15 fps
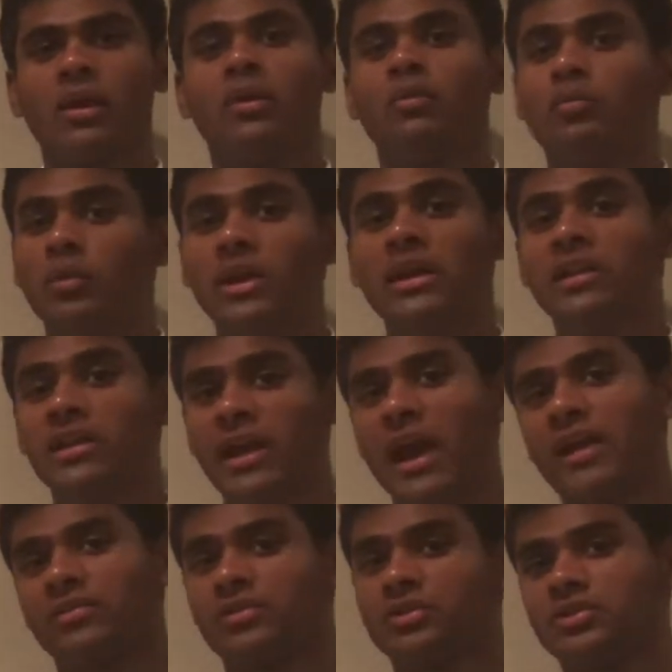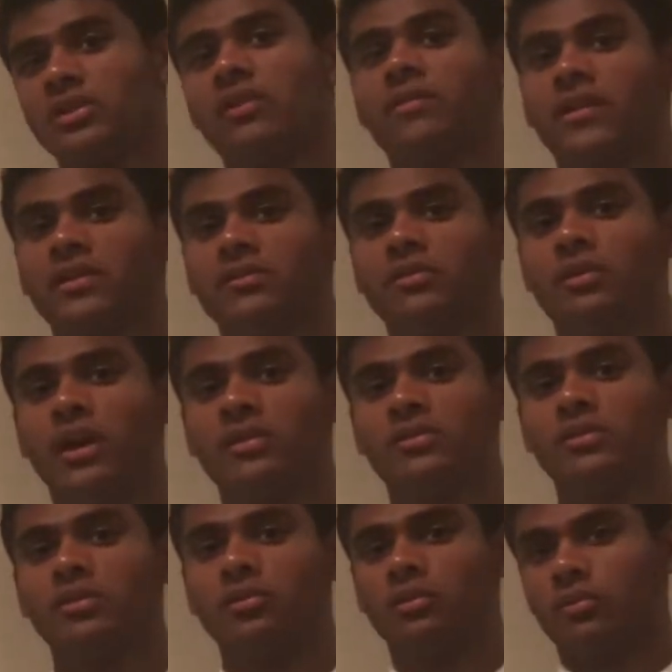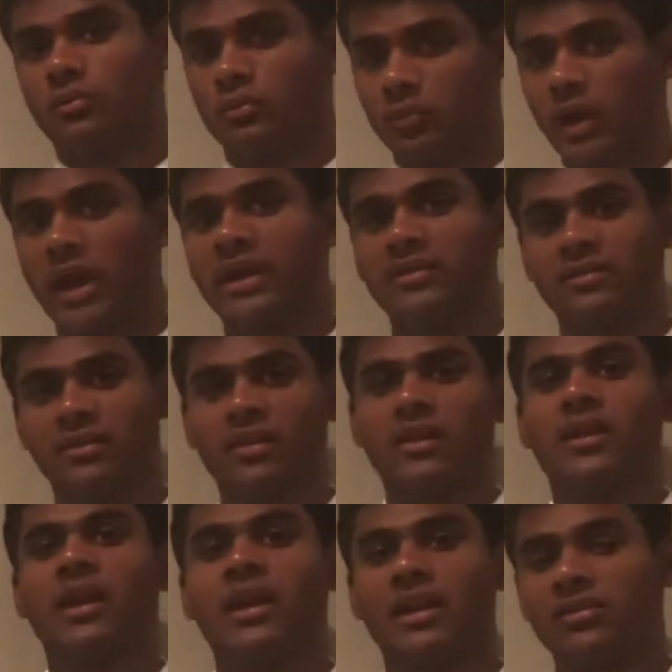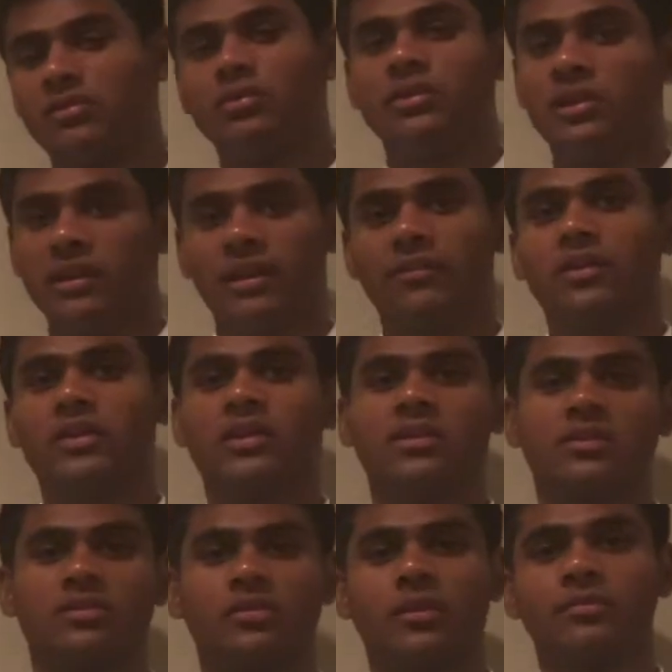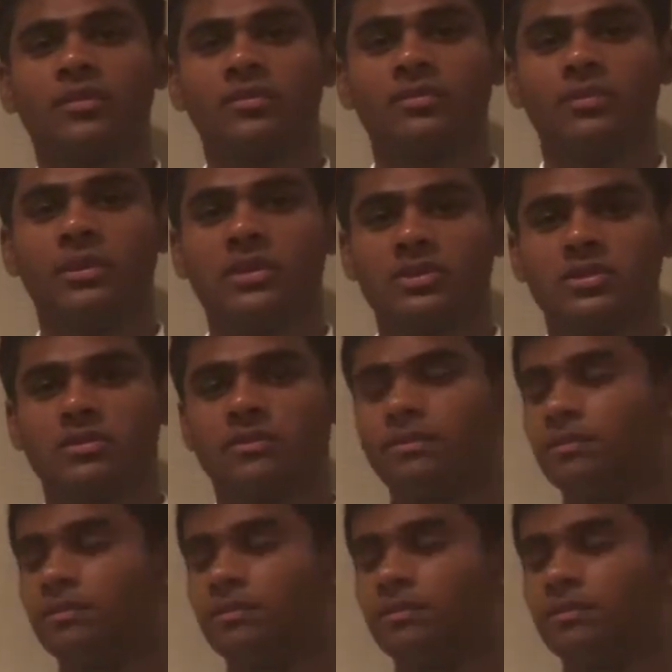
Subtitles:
Really ask yourself as you write and as you deliver the descriptive speech.